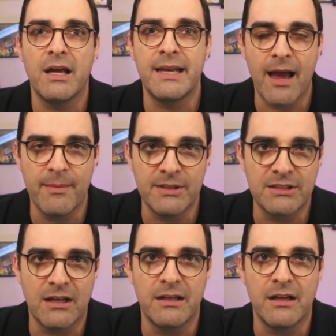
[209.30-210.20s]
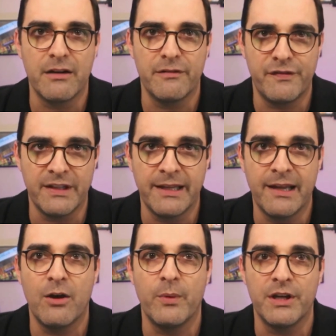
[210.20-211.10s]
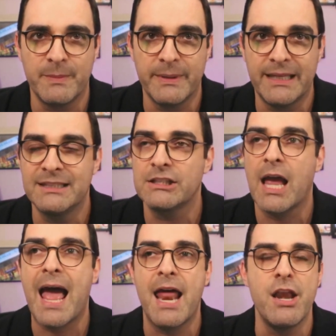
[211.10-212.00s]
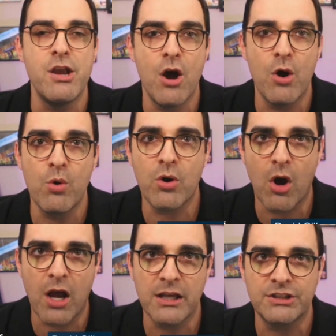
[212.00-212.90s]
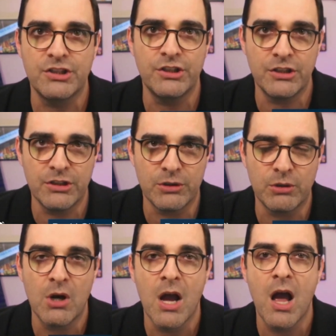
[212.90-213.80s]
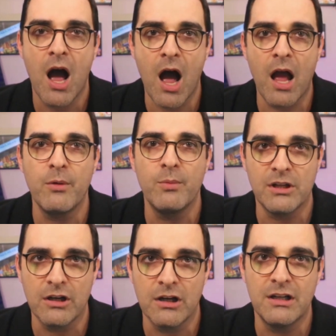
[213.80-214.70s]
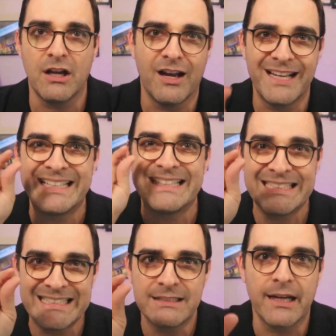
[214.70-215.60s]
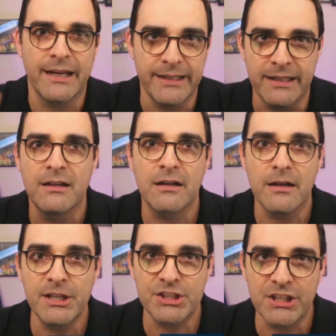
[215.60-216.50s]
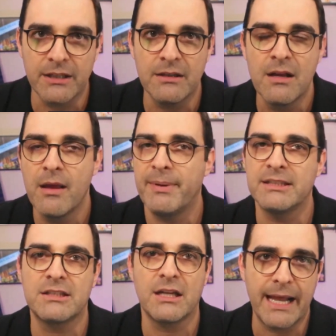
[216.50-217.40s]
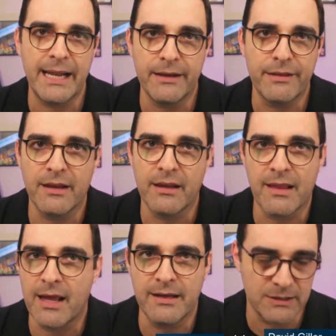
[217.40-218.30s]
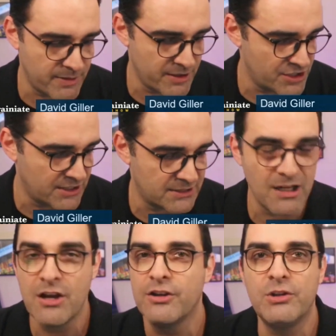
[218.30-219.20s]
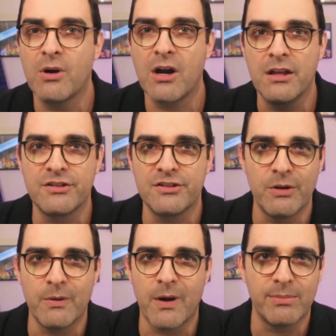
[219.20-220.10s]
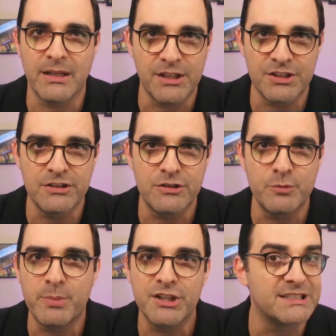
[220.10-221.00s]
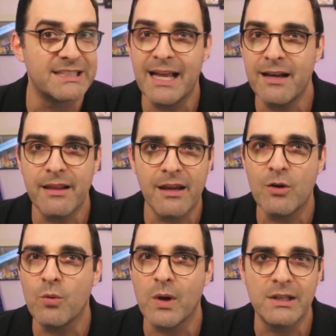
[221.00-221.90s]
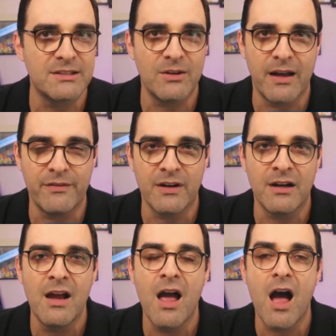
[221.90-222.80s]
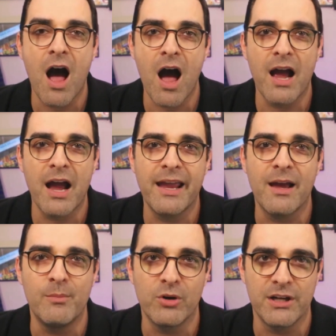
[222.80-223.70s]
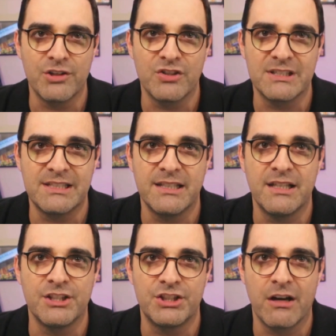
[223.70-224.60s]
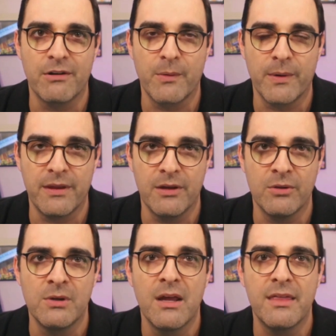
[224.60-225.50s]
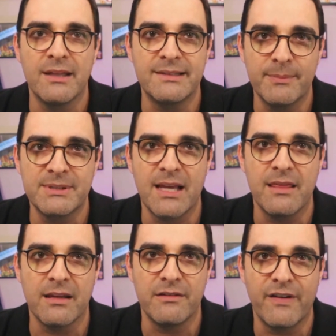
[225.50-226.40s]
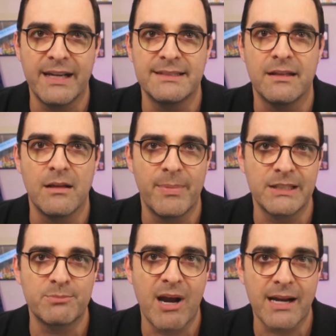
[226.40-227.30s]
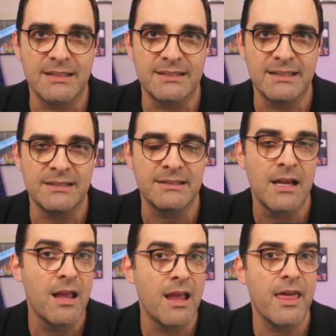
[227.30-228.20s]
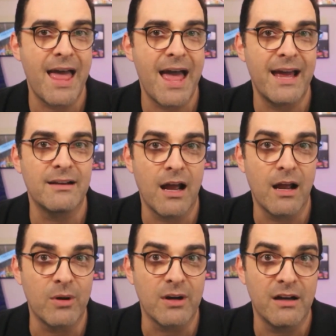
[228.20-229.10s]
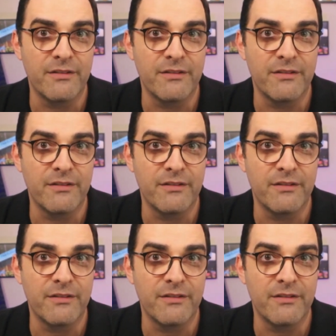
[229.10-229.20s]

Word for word: an Amazon affiliate, which means at no cost to you, I will earn a tiny commission based on anything that is purchased. You are under no obligation to purchase anything whatsoever. I am more interested in sharing with you the tips and the advice and the best practices that I want to